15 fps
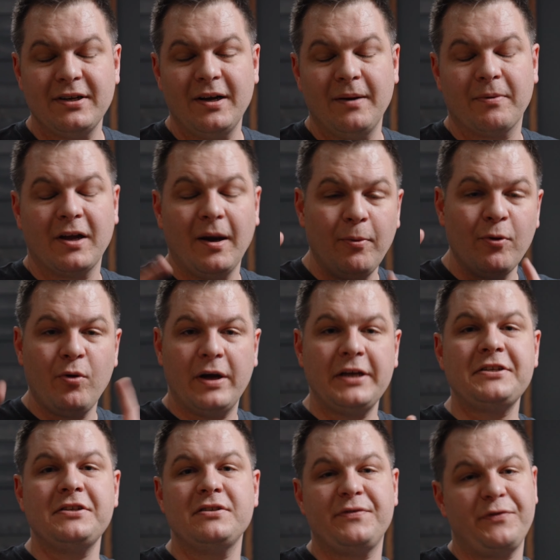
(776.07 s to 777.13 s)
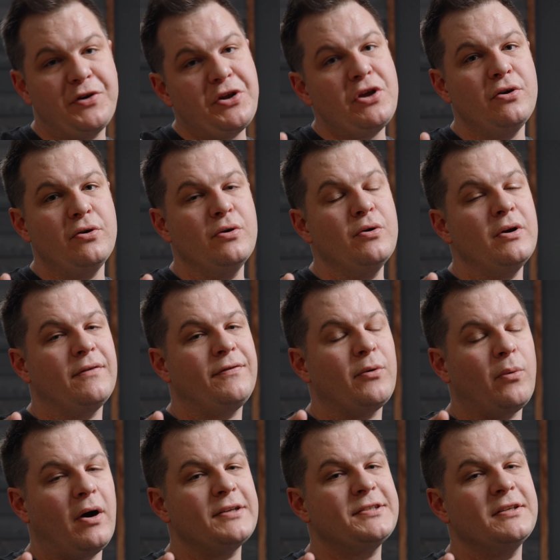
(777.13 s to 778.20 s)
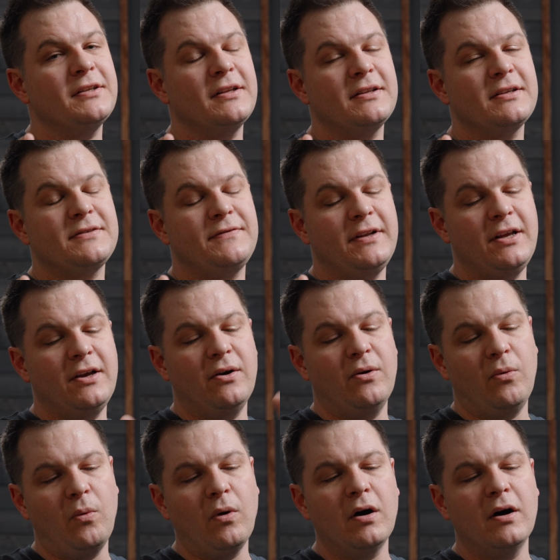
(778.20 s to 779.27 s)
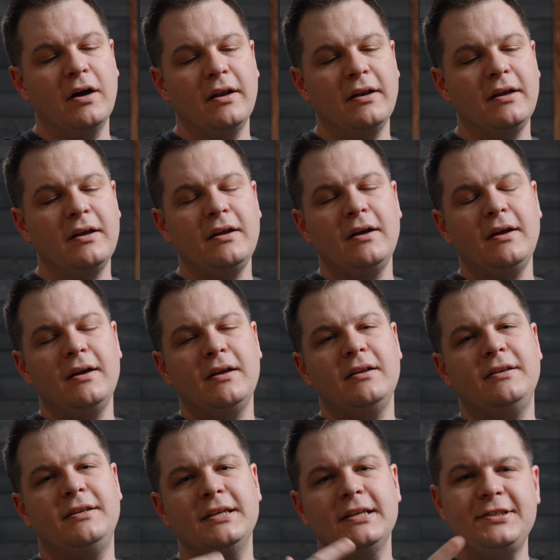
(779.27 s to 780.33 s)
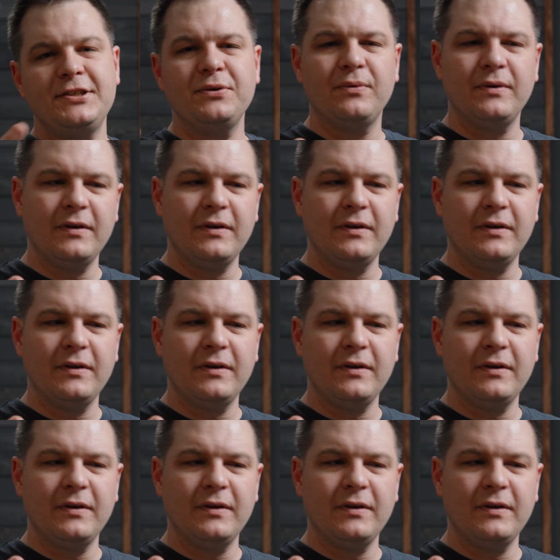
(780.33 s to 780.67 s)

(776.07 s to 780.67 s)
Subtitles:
it up. Couple questions for you if you're watching in this video. One, did you